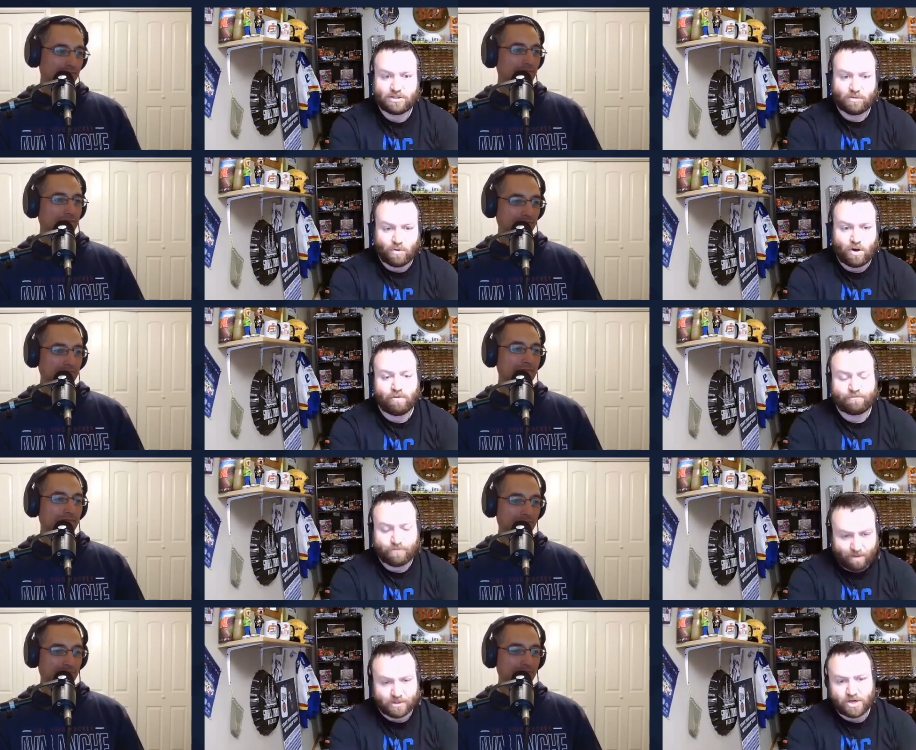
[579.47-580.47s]
Speaker 1: to the wall
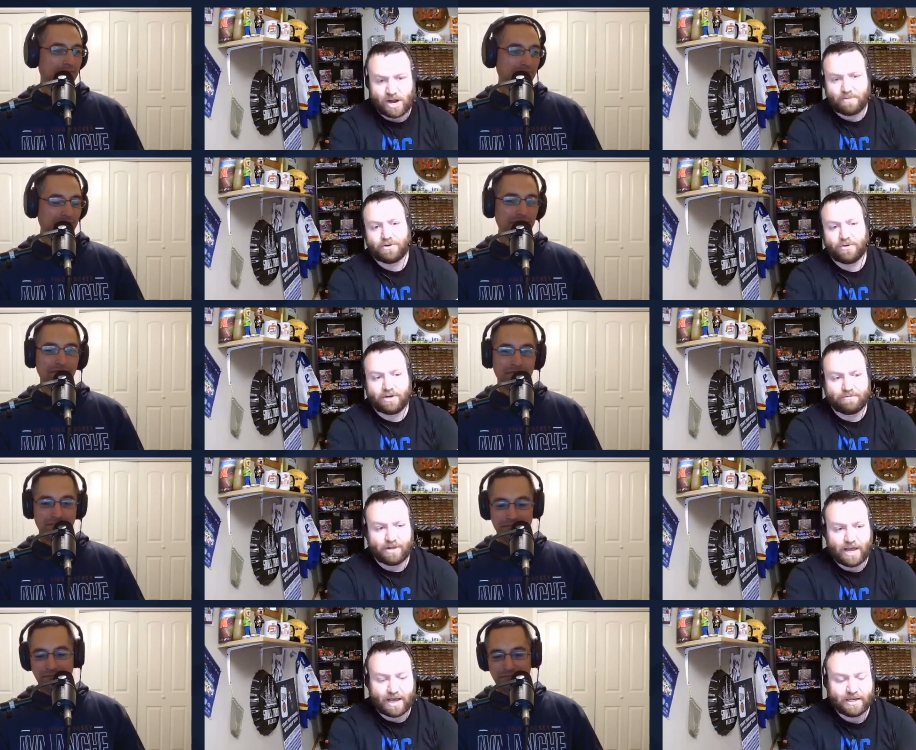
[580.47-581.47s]
from the drop of the green
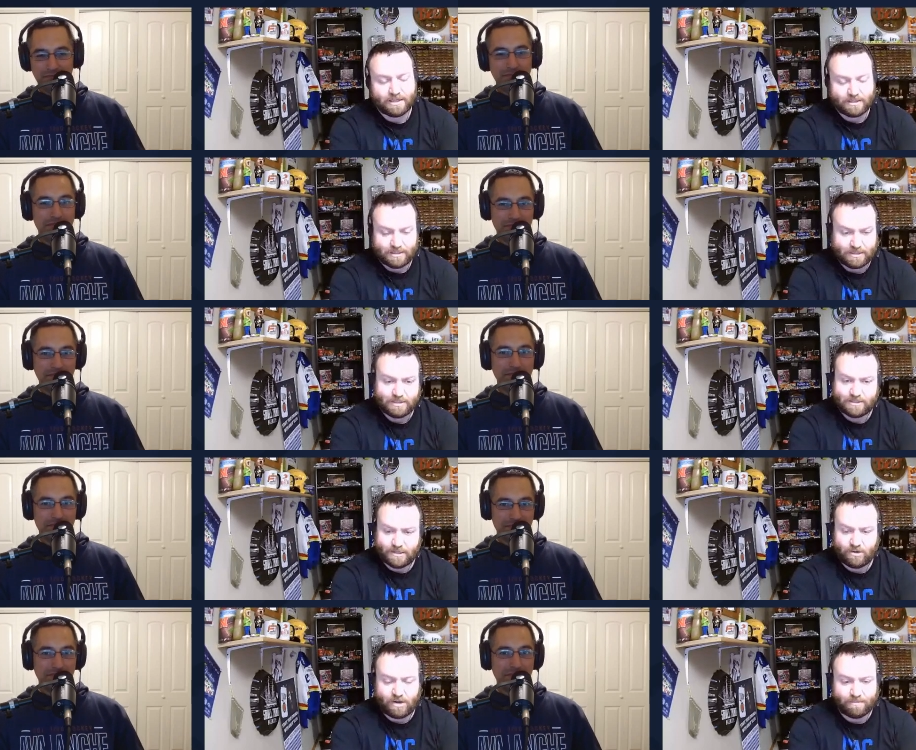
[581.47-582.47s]
flag. So
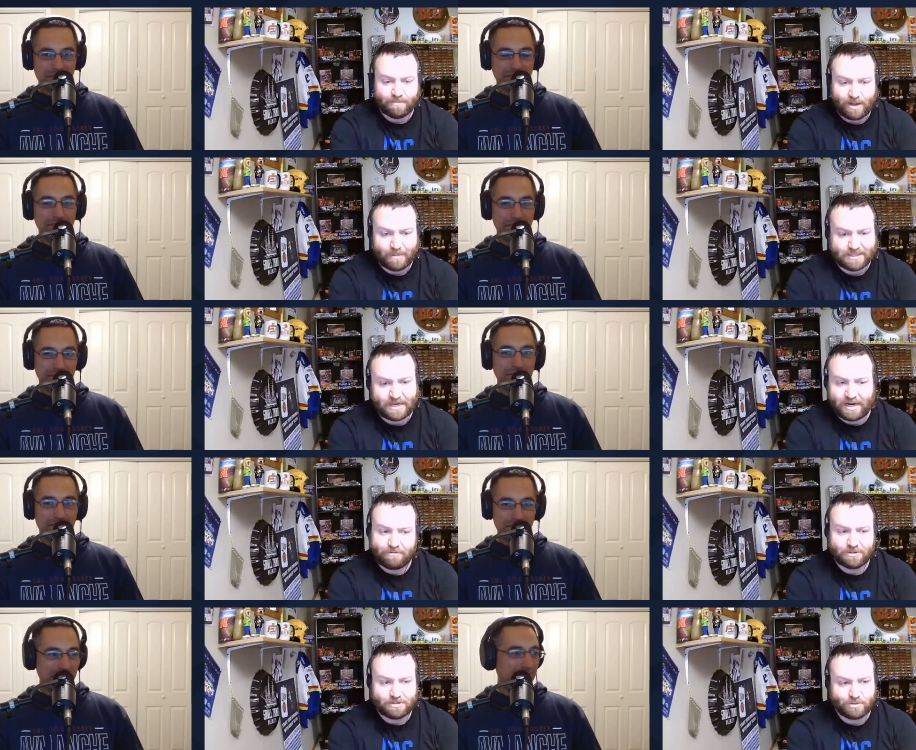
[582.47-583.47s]
I'm I'm excited
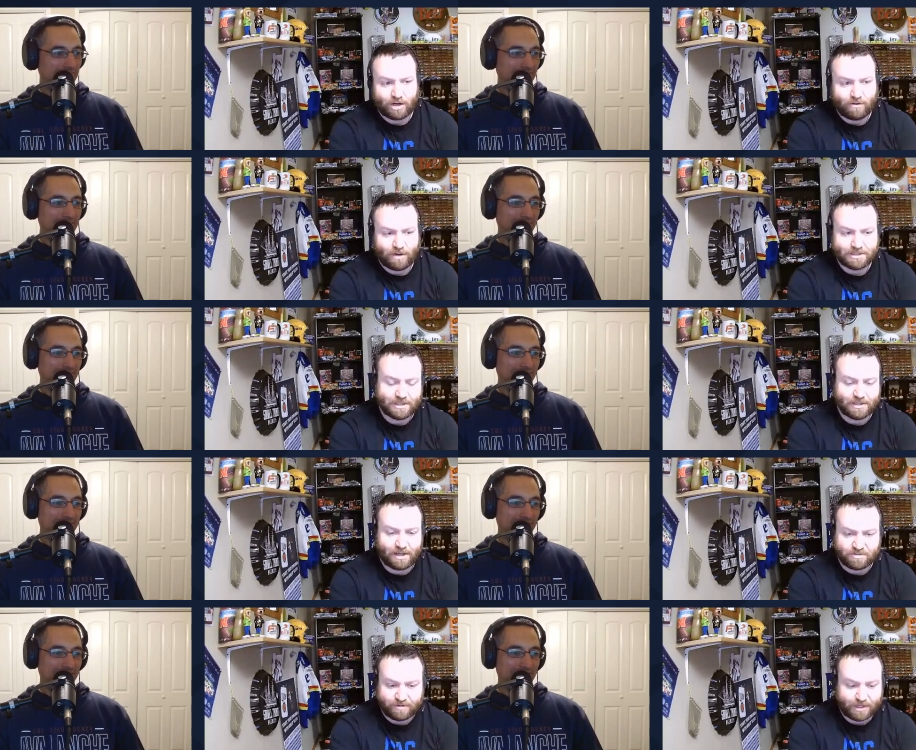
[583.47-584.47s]
for some truck racing in
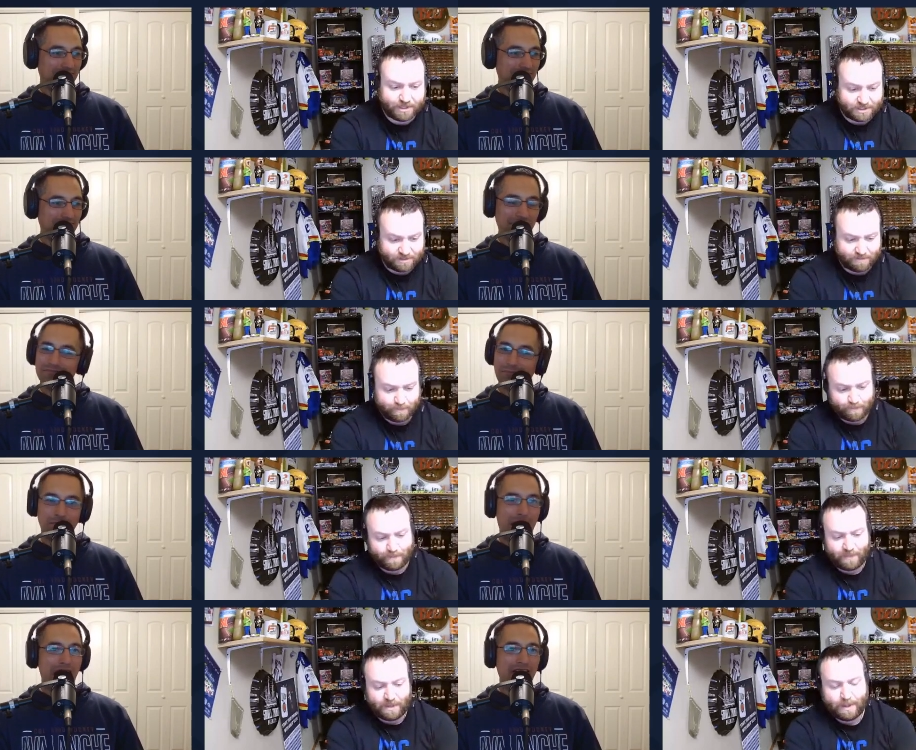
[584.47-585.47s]
Las Vegas.
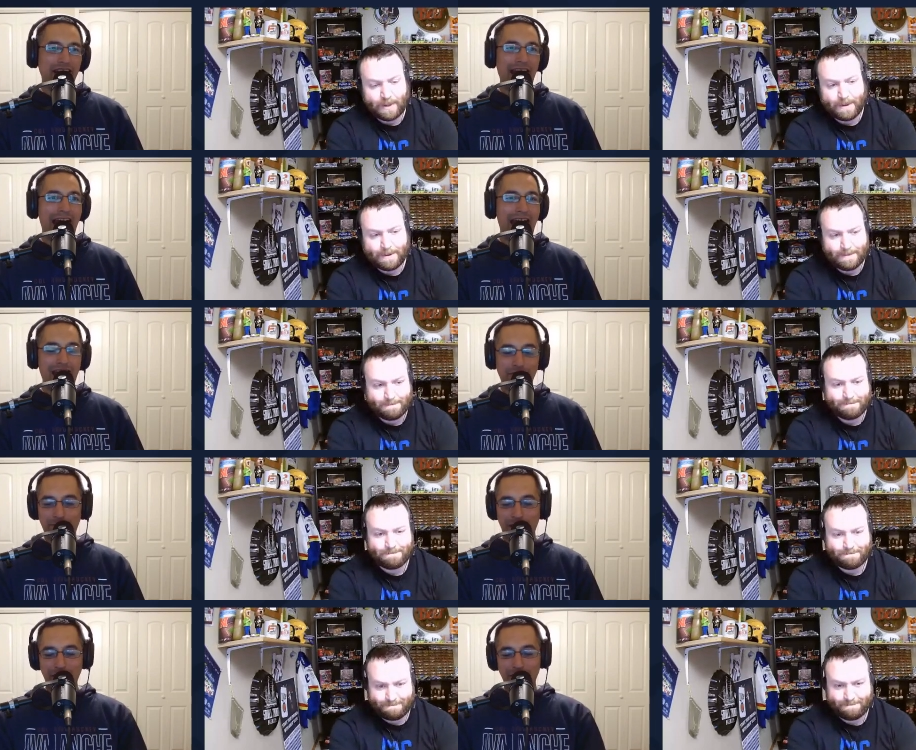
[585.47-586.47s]
Speaker 2: Mile and a half,
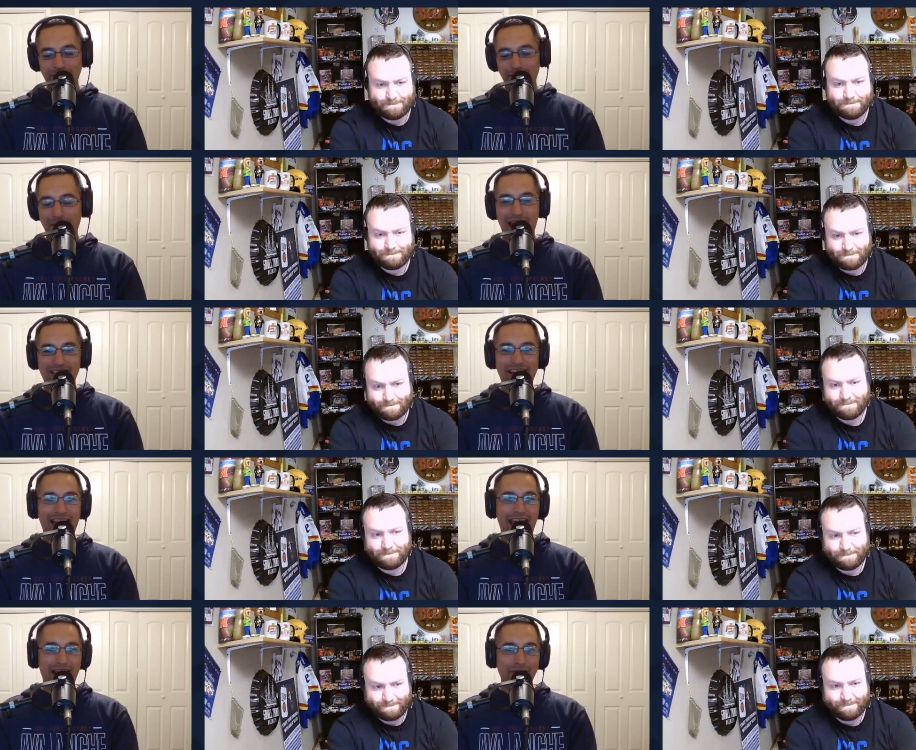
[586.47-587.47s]
baby. Mile and a
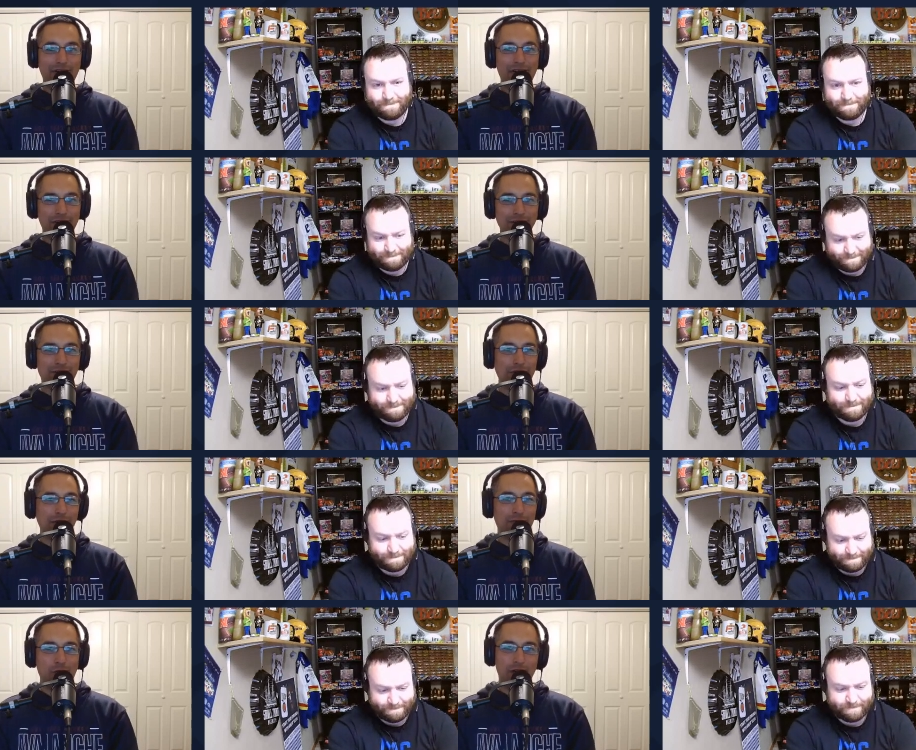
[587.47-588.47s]
half.
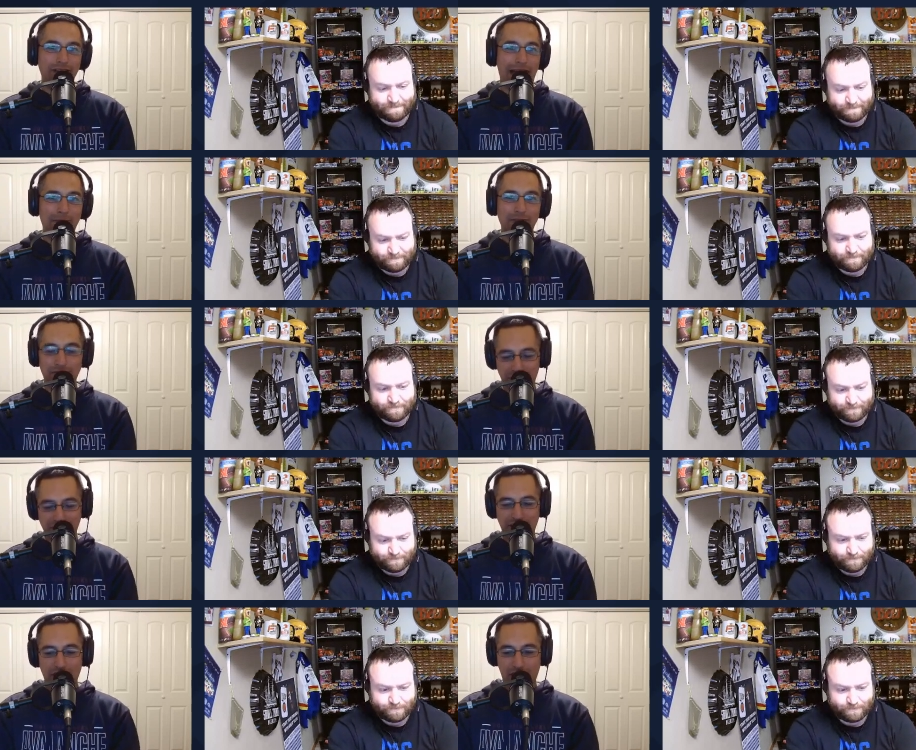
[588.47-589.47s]
134 laps of
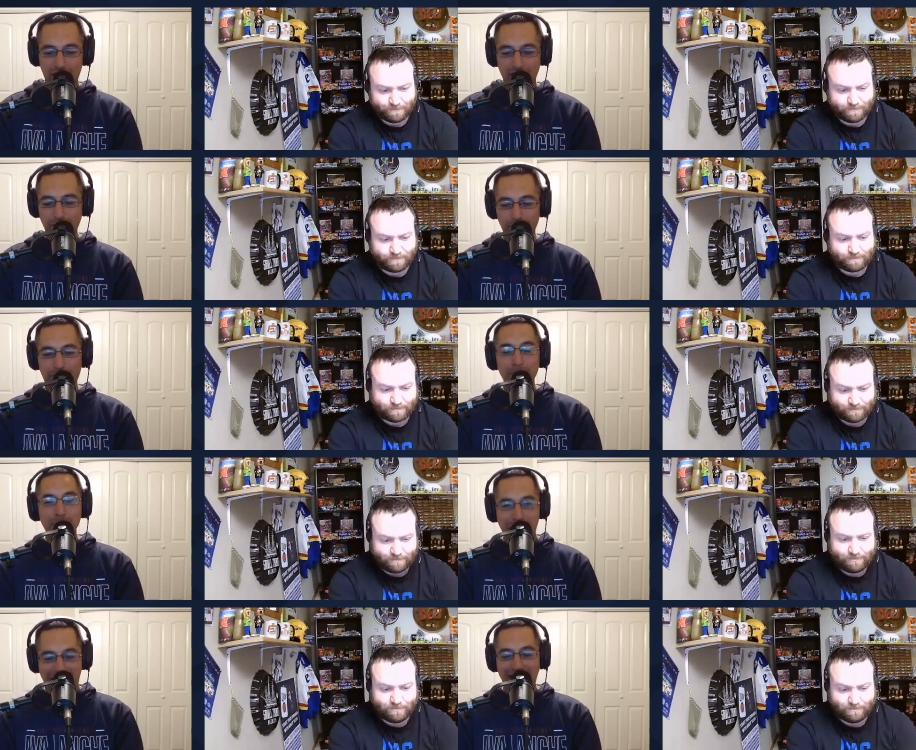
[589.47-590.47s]
sheer
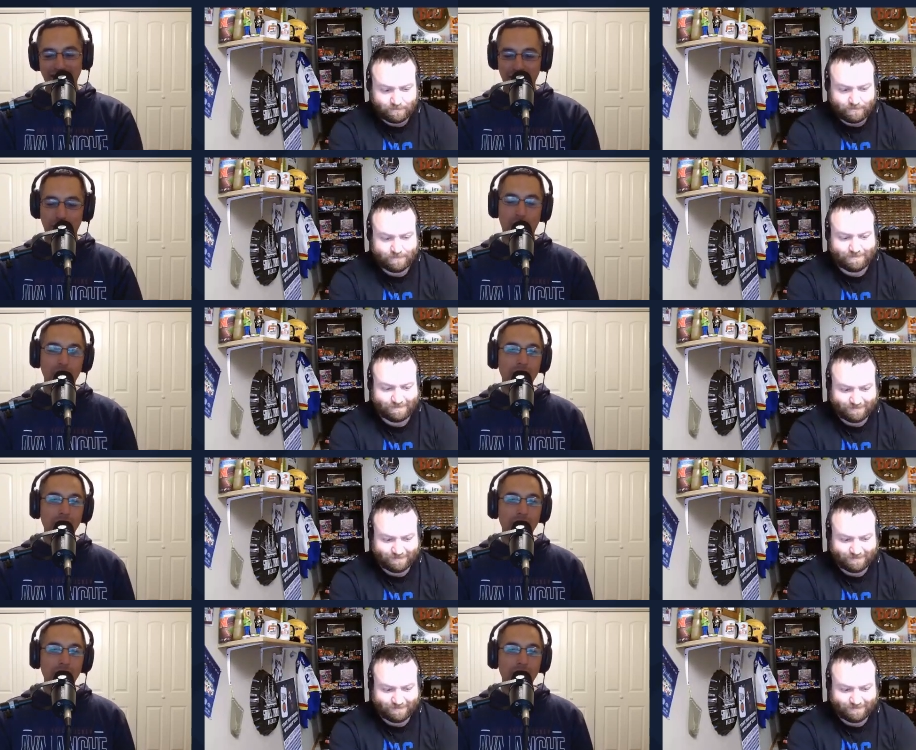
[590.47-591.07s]
madness. So